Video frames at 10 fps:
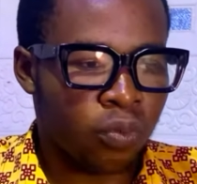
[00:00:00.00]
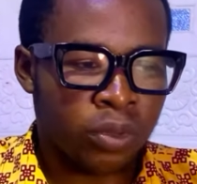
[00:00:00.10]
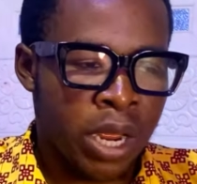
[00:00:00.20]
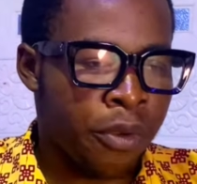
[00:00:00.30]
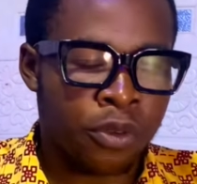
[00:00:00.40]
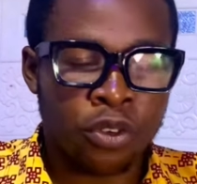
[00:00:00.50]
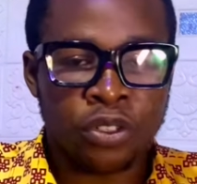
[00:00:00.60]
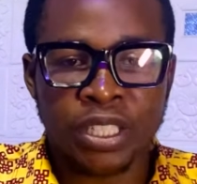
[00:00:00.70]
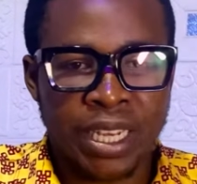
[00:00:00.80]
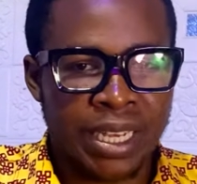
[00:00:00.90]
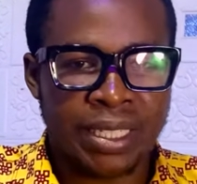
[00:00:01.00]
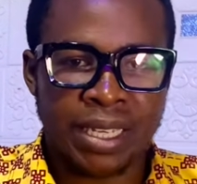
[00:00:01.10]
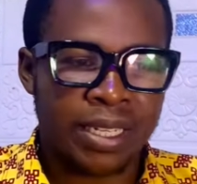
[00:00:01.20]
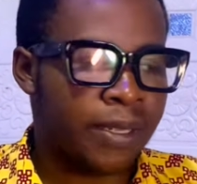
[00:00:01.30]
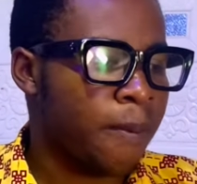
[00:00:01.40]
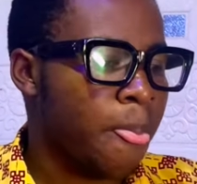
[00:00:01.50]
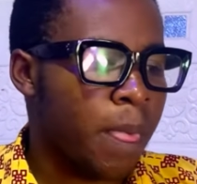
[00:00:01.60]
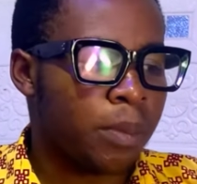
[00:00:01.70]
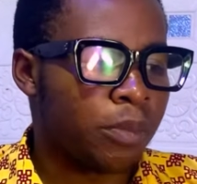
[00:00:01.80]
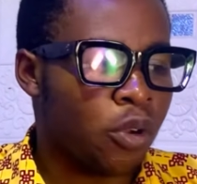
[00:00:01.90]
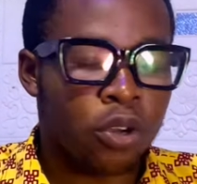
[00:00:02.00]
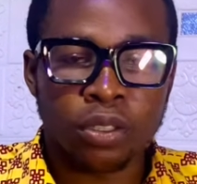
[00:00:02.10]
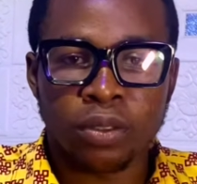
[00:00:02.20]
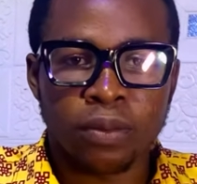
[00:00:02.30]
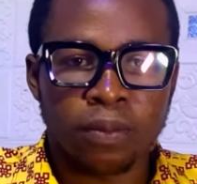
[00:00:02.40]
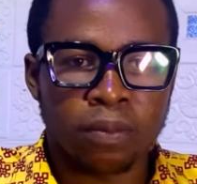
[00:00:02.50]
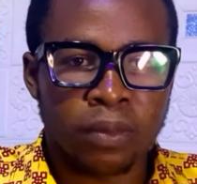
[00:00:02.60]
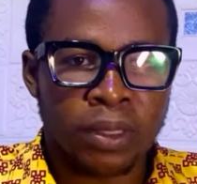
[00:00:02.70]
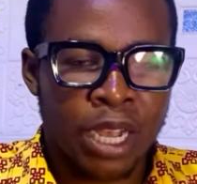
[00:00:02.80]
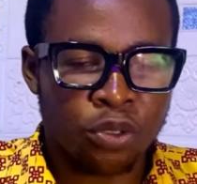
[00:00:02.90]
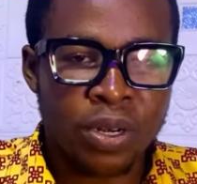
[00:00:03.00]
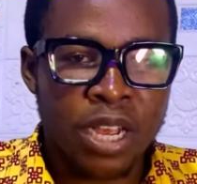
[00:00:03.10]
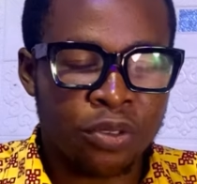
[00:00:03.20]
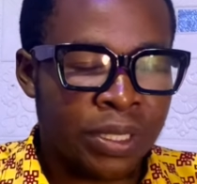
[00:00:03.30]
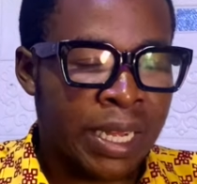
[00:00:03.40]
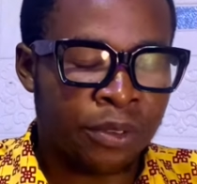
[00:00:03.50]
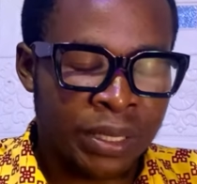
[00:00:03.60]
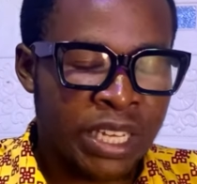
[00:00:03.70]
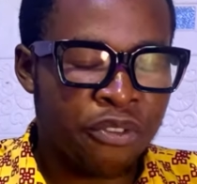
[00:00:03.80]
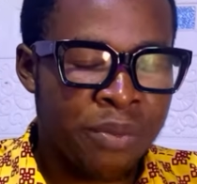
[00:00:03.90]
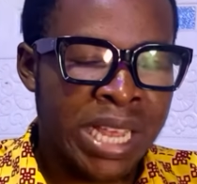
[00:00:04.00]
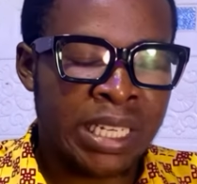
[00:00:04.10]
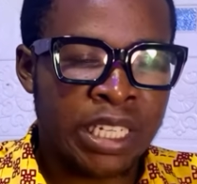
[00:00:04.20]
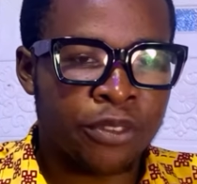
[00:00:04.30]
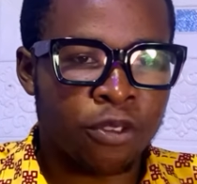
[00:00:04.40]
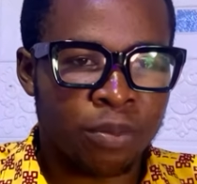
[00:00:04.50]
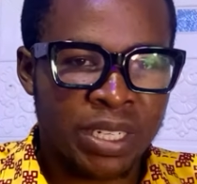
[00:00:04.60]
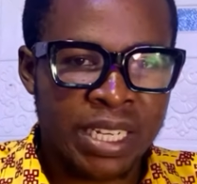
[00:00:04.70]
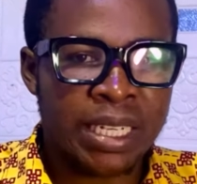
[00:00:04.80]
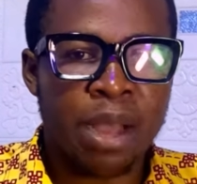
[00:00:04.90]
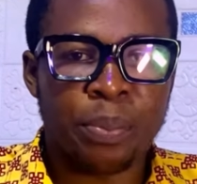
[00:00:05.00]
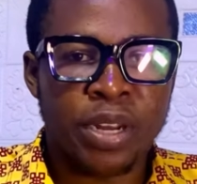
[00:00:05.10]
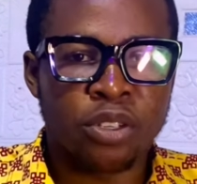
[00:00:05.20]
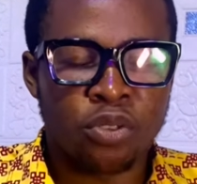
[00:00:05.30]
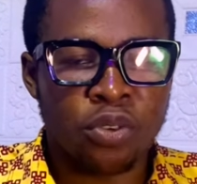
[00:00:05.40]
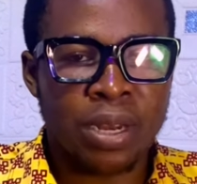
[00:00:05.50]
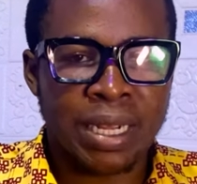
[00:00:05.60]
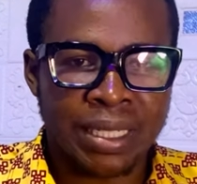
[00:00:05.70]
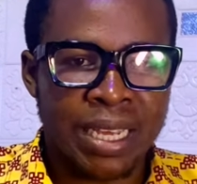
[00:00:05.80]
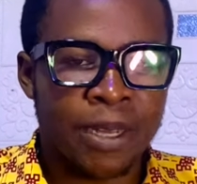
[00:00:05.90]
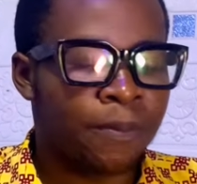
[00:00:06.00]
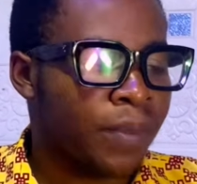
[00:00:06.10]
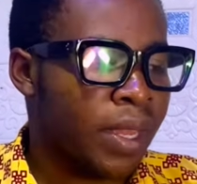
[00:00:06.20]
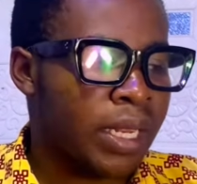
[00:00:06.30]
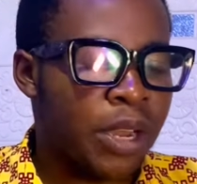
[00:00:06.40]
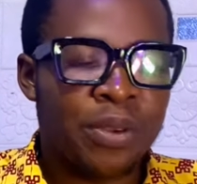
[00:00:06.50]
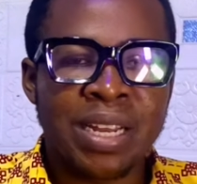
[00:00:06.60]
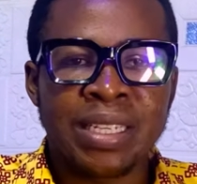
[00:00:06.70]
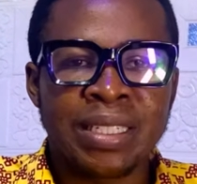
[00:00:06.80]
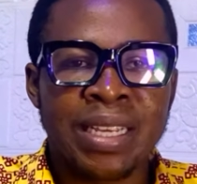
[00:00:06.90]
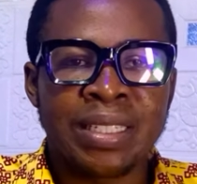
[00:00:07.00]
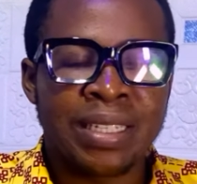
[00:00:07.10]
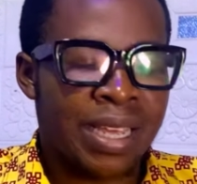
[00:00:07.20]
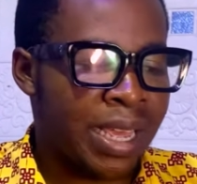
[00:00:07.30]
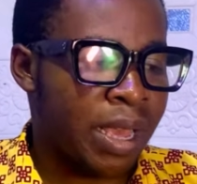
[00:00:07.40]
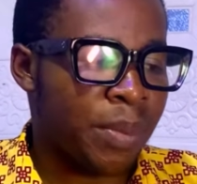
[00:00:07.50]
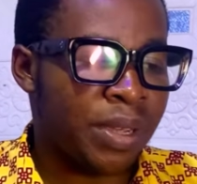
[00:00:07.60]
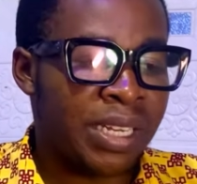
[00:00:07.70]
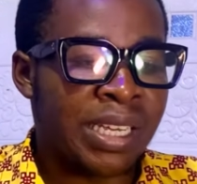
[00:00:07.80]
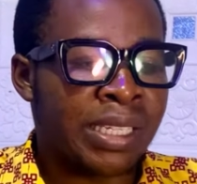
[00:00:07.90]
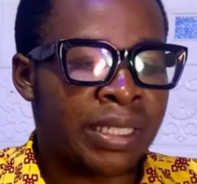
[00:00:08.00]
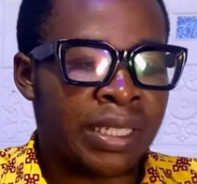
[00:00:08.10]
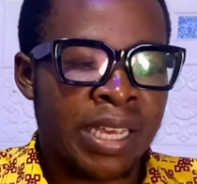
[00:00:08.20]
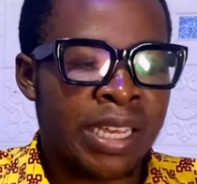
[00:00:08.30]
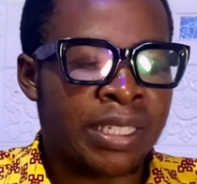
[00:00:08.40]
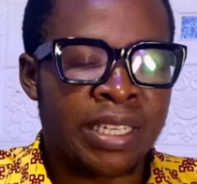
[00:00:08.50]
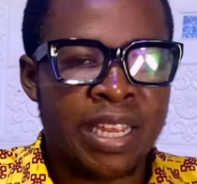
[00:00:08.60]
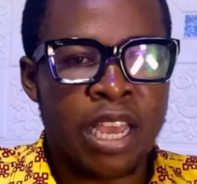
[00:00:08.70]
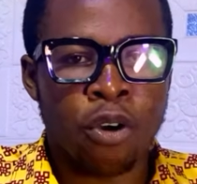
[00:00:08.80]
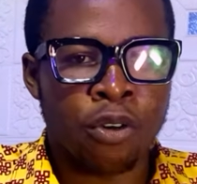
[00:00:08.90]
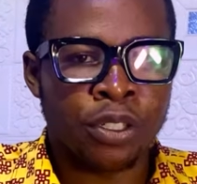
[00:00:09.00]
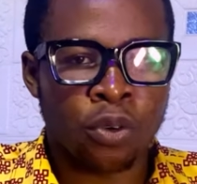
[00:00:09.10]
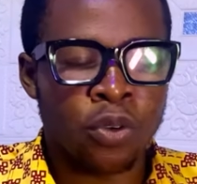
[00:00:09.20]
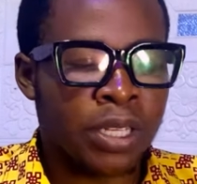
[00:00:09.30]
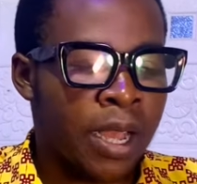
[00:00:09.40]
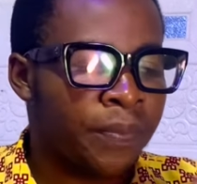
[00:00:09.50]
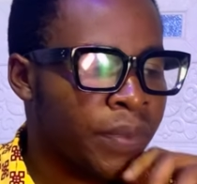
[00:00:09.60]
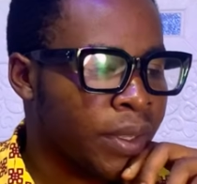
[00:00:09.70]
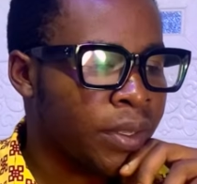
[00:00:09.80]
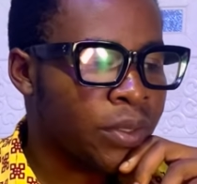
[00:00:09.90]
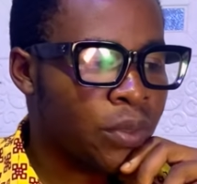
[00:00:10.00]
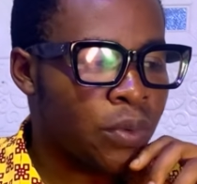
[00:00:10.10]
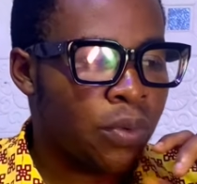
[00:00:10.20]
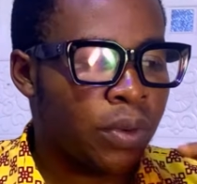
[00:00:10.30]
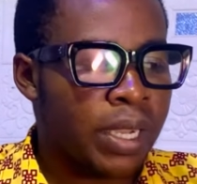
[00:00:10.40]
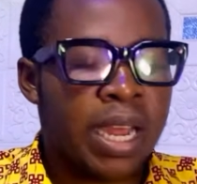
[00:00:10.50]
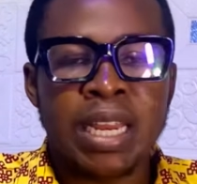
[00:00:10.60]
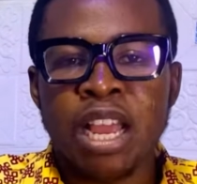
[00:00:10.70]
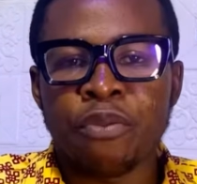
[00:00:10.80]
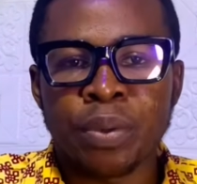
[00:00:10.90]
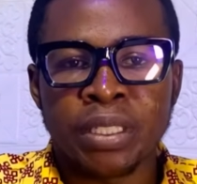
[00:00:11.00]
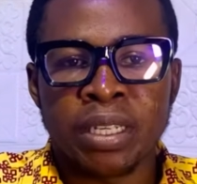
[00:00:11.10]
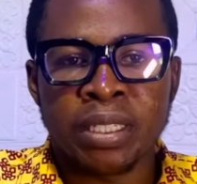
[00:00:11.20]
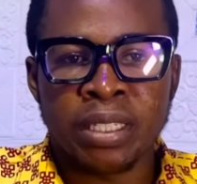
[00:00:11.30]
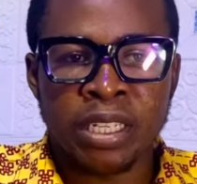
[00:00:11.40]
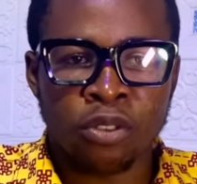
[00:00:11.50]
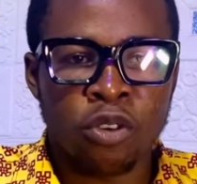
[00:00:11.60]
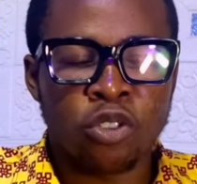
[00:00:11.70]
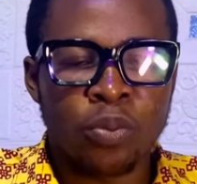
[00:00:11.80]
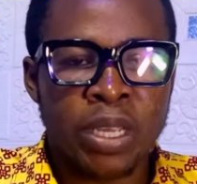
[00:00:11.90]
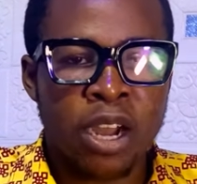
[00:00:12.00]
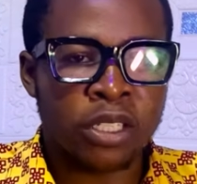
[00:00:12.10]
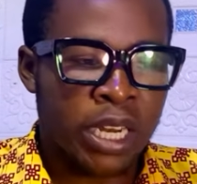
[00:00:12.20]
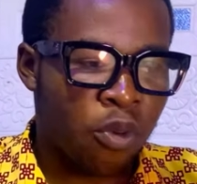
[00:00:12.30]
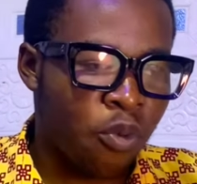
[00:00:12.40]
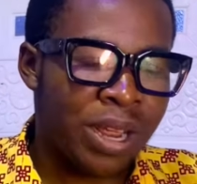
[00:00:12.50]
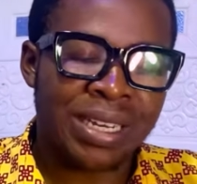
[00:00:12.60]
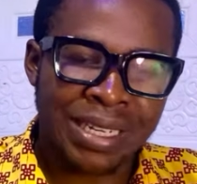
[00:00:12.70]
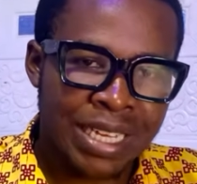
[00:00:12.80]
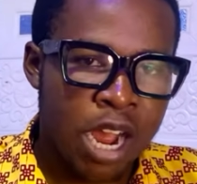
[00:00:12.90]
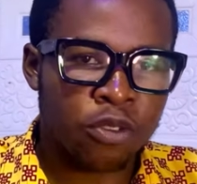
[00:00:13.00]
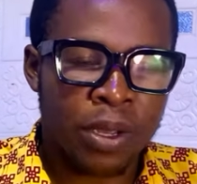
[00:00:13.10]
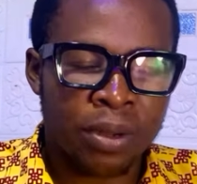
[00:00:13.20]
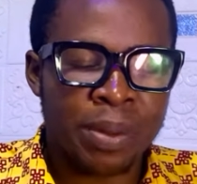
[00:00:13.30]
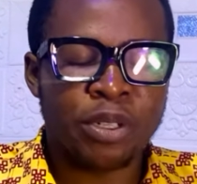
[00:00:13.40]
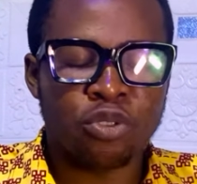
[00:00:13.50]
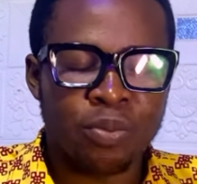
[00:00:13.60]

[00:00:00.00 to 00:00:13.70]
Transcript: results checkers, yes, because as soon as you start receiving messages from these companies, you know that, yeah, the release date is near or is closer. So kindly have patience. It's going to be out, and when it's out, we are coming to